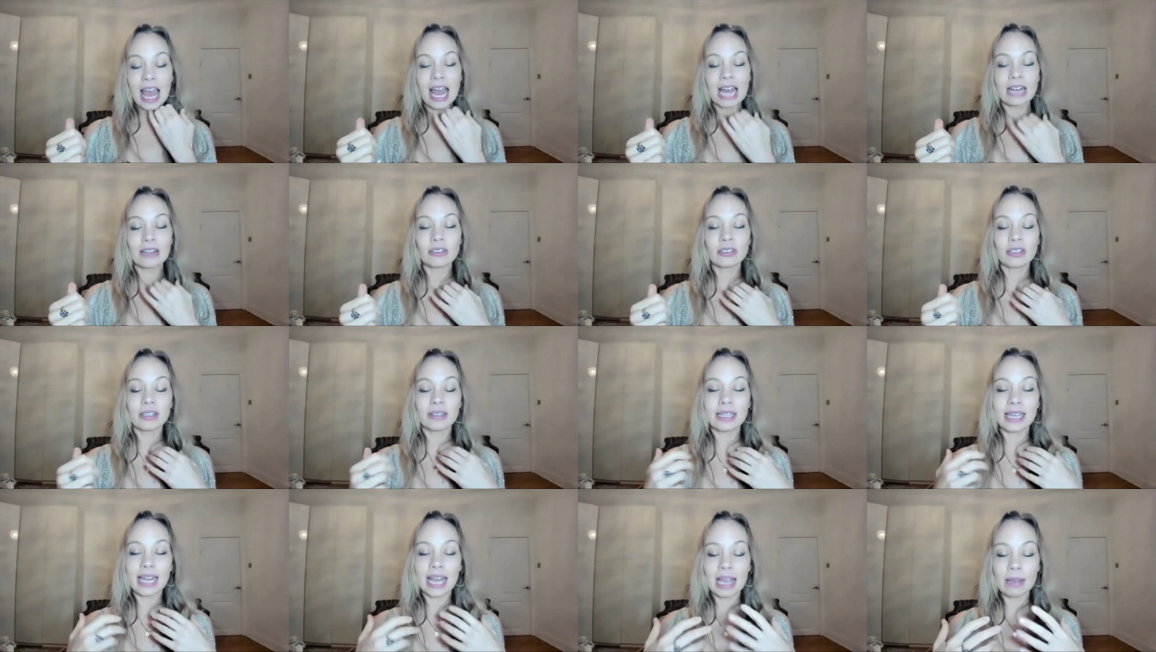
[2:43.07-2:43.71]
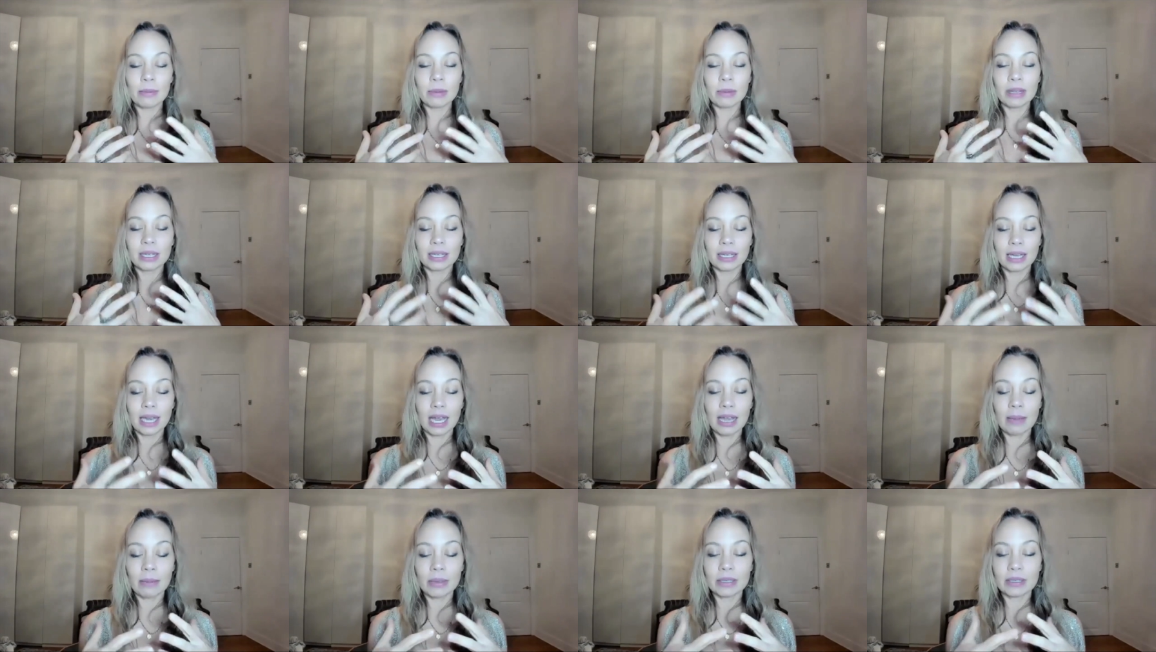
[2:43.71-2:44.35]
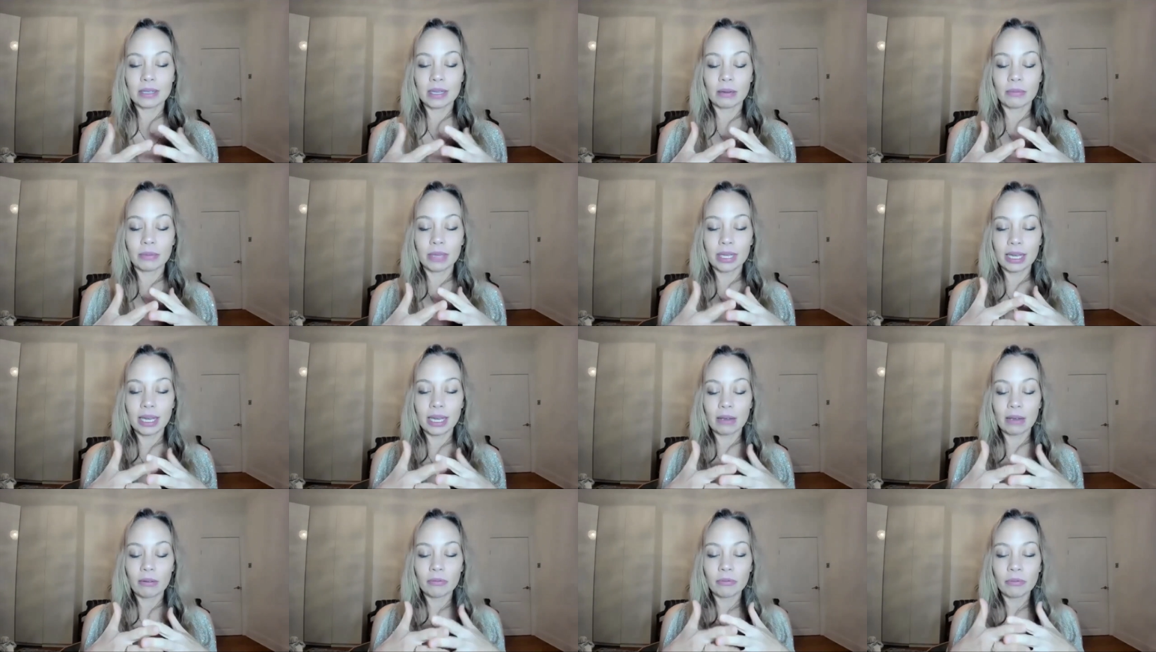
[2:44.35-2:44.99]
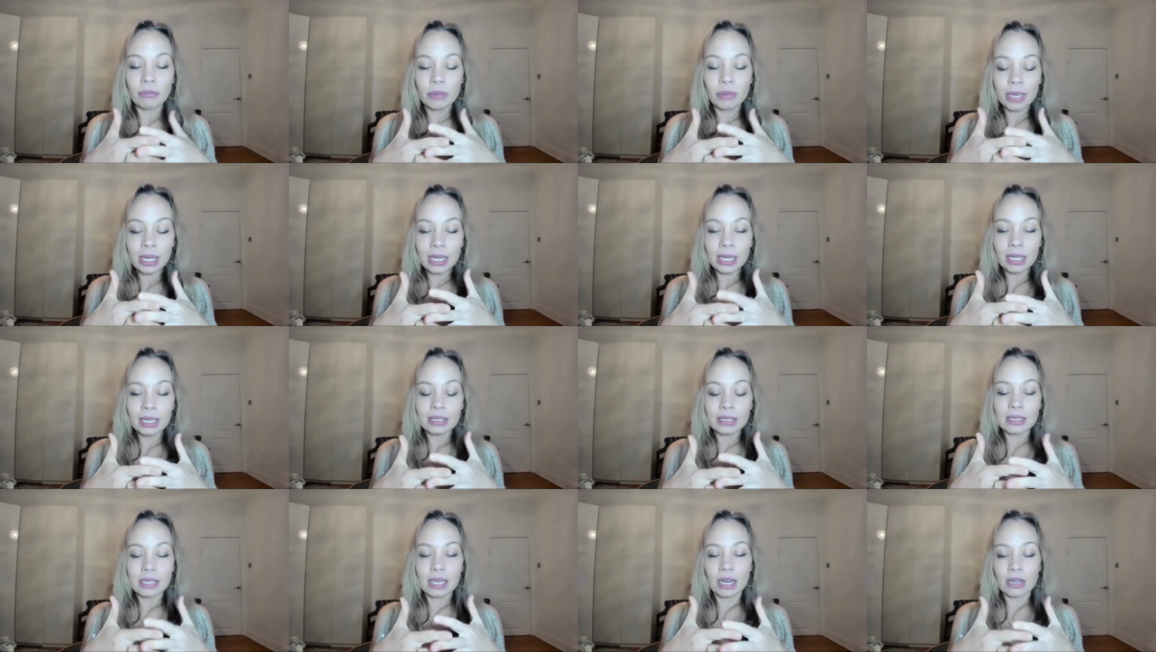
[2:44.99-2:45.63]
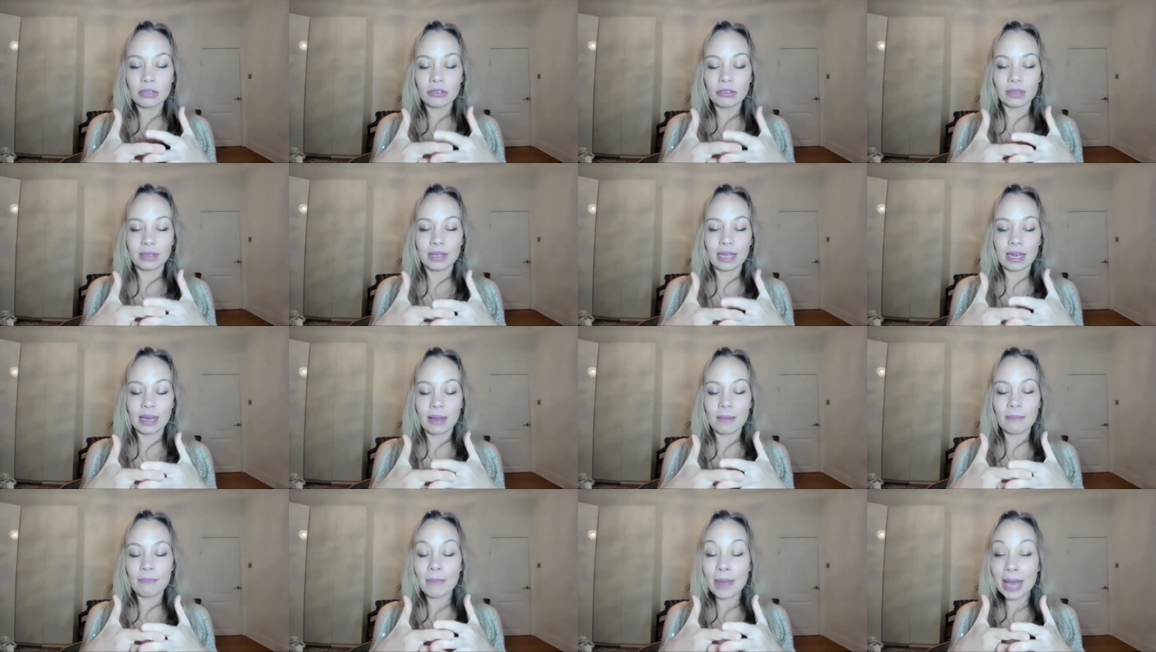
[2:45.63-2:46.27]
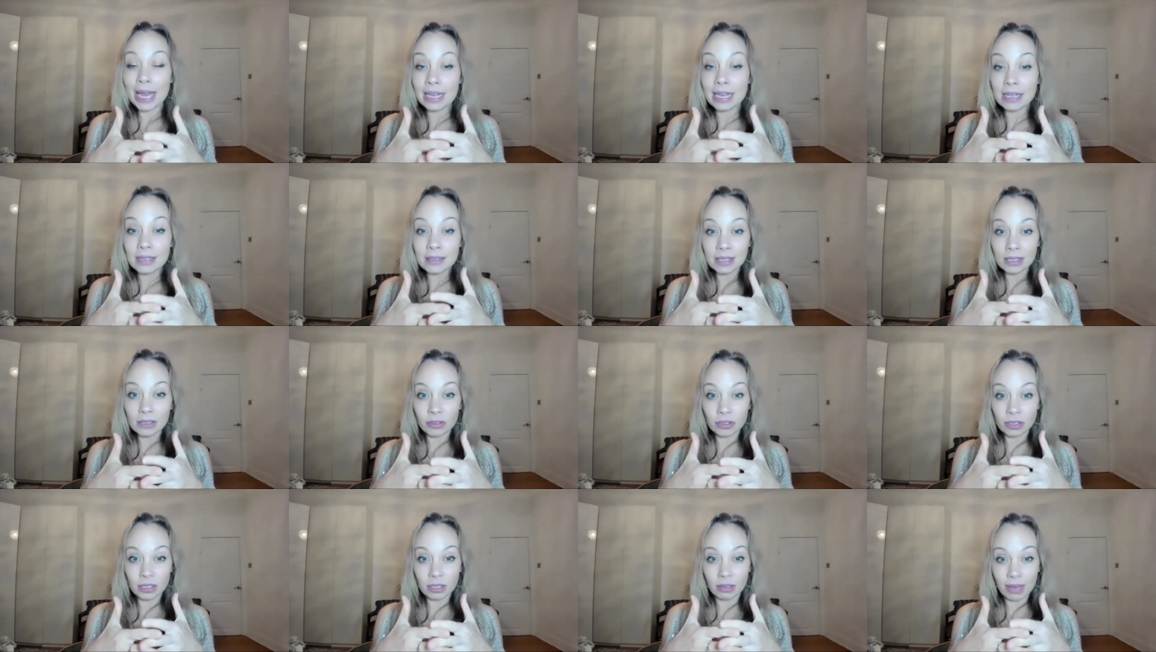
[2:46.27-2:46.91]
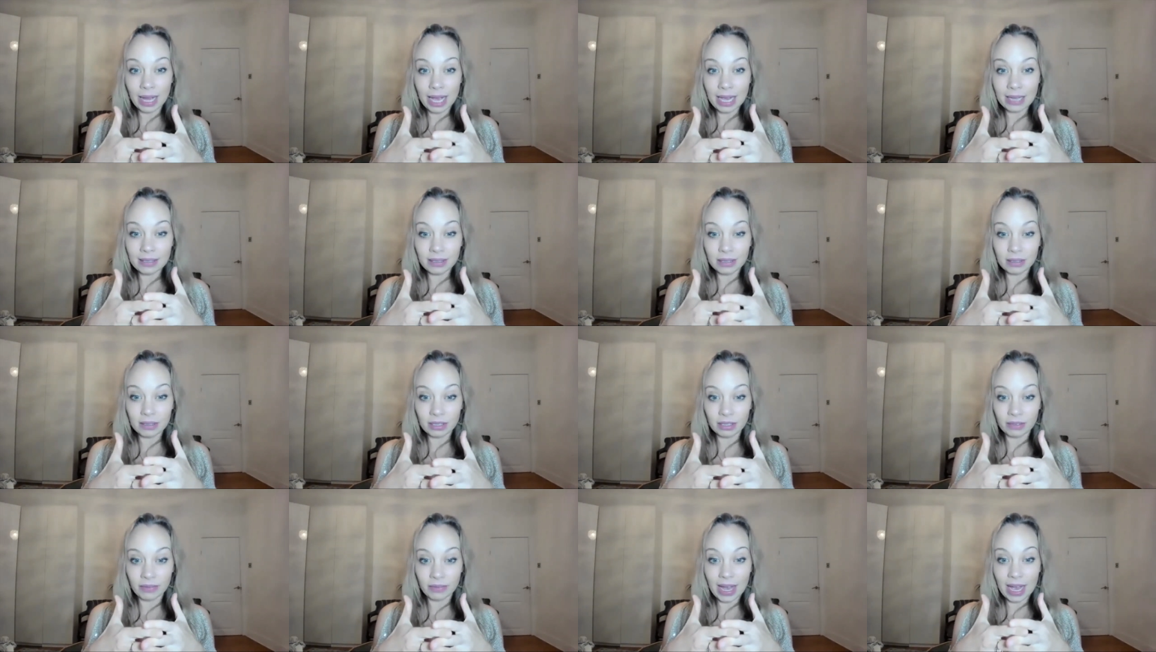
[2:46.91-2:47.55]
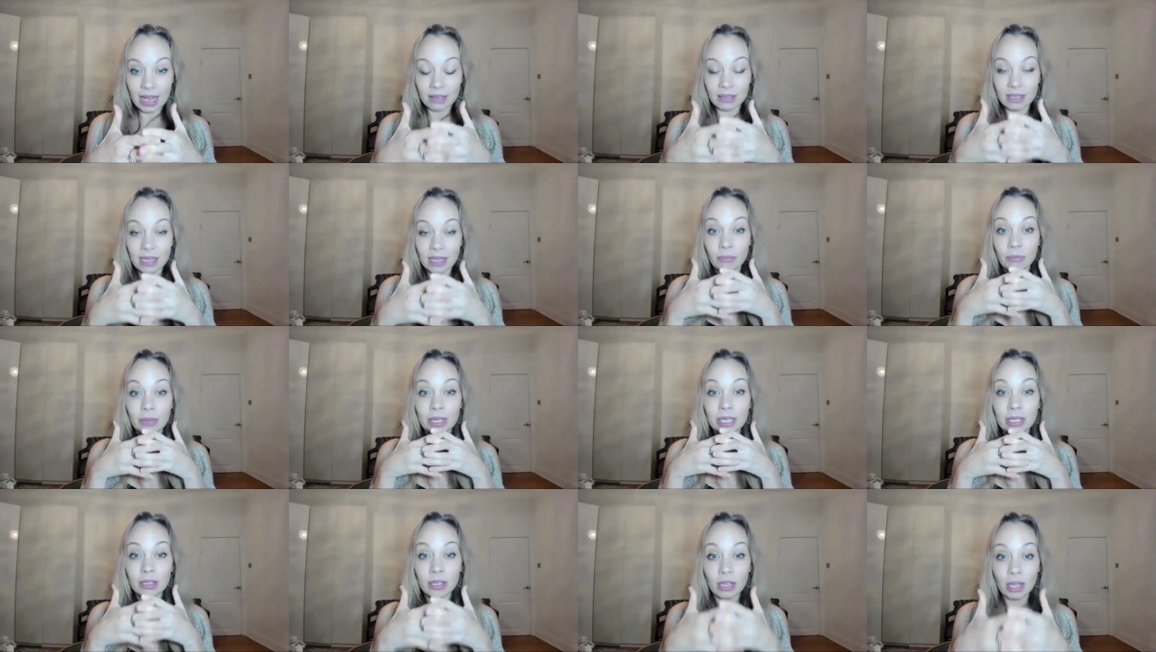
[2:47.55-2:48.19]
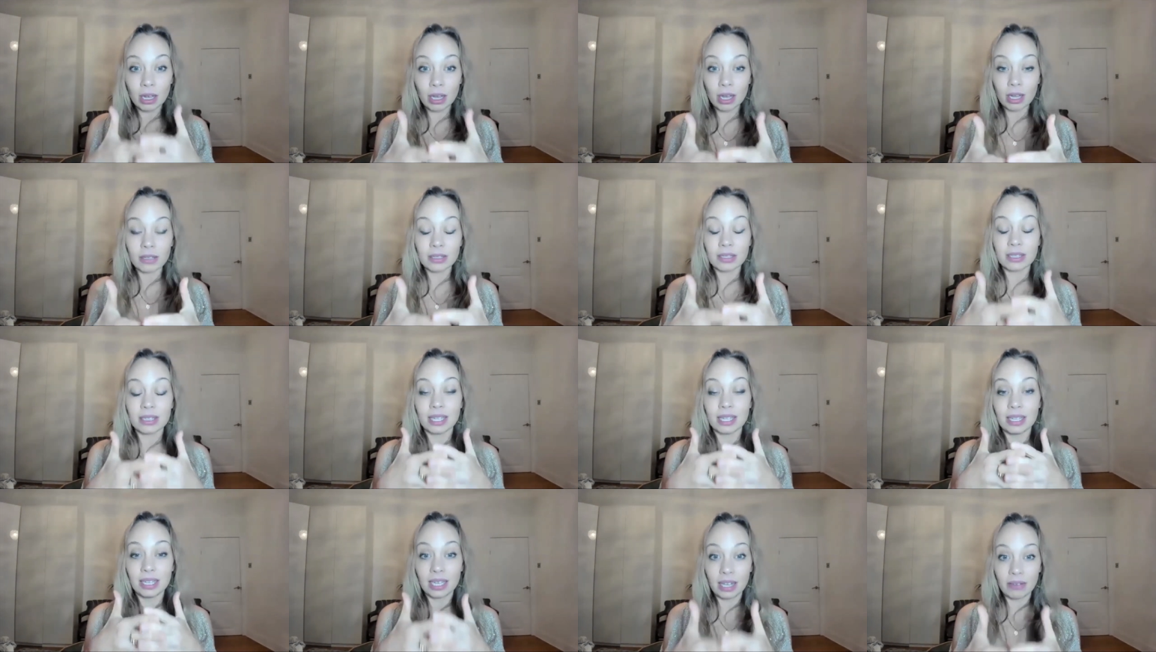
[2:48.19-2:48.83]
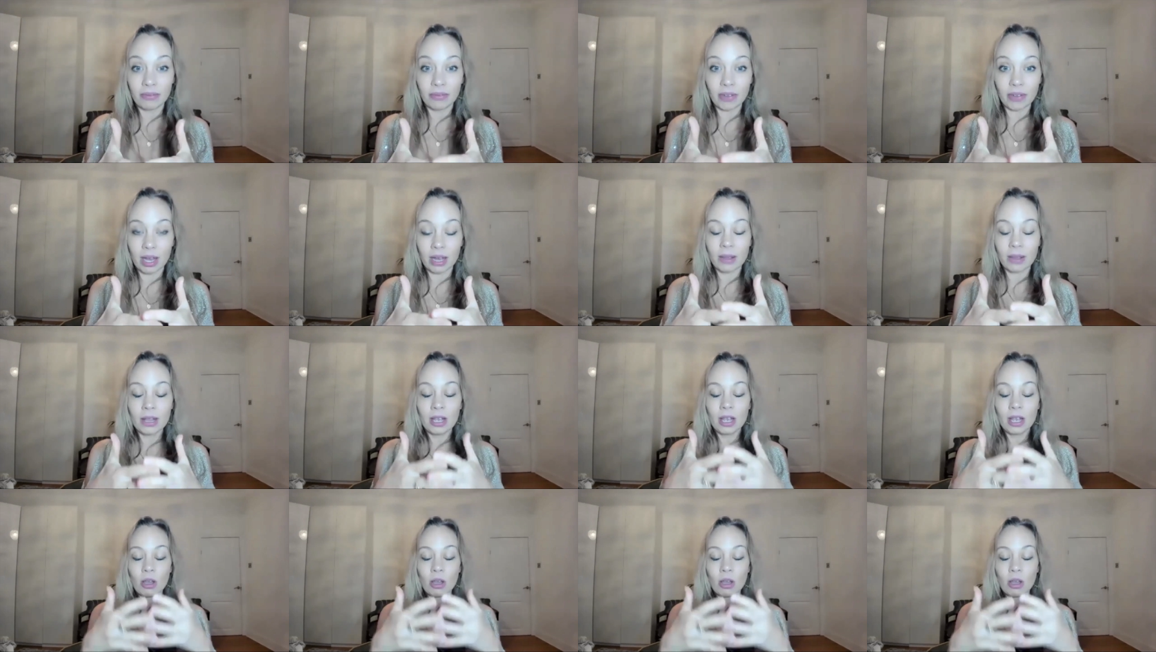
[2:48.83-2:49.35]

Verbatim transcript: And so the aim of the game is that we get really in touch with that amazing soul essence of ours, and we learn to live it,